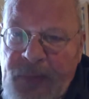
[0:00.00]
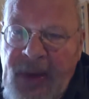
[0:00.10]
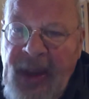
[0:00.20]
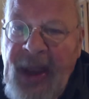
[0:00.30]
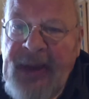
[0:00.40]

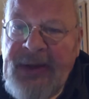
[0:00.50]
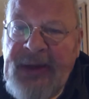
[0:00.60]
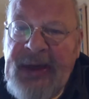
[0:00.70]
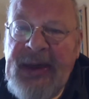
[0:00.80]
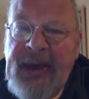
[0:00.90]
And
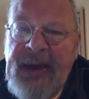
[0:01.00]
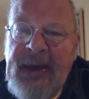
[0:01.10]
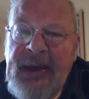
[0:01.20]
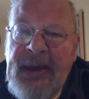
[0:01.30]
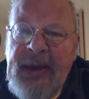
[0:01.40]
he
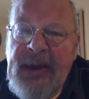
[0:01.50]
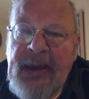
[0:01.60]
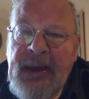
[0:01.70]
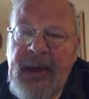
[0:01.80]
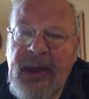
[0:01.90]

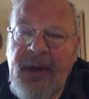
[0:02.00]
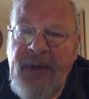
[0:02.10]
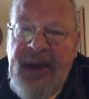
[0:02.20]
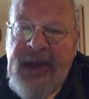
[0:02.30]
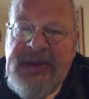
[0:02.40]

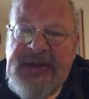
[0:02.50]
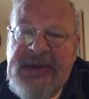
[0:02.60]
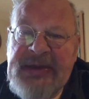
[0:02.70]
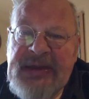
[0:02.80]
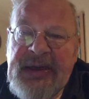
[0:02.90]

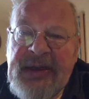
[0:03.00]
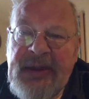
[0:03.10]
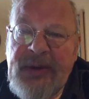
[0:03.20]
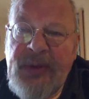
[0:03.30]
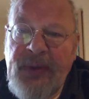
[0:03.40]
created in
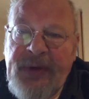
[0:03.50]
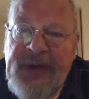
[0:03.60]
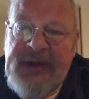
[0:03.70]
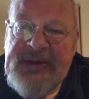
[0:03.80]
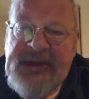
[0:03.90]
the
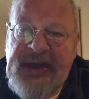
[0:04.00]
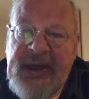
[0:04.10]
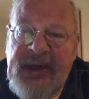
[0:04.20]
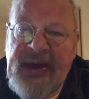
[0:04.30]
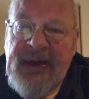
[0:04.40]
northeast
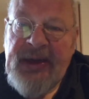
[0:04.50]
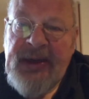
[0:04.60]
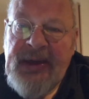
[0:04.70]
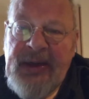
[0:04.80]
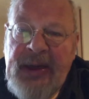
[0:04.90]
here
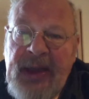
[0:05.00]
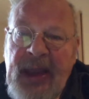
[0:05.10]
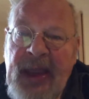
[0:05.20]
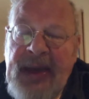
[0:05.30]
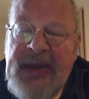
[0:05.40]

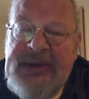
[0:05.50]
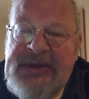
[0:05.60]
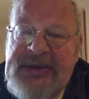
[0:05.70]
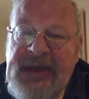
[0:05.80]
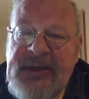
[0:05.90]
a
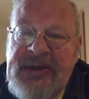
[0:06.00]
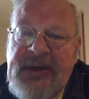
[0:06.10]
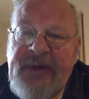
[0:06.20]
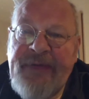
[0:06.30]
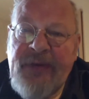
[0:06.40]

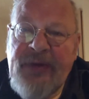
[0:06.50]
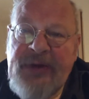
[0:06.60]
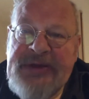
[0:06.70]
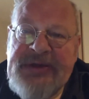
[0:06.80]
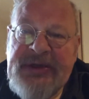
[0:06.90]
centre for
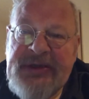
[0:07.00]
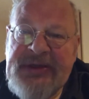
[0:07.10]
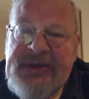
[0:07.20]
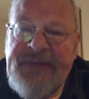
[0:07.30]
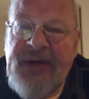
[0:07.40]
Christian
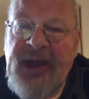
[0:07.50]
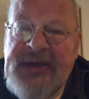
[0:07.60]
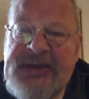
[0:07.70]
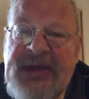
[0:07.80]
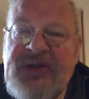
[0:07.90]

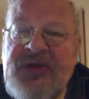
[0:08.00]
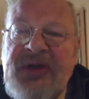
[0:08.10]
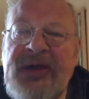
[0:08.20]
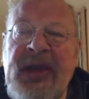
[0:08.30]
civilization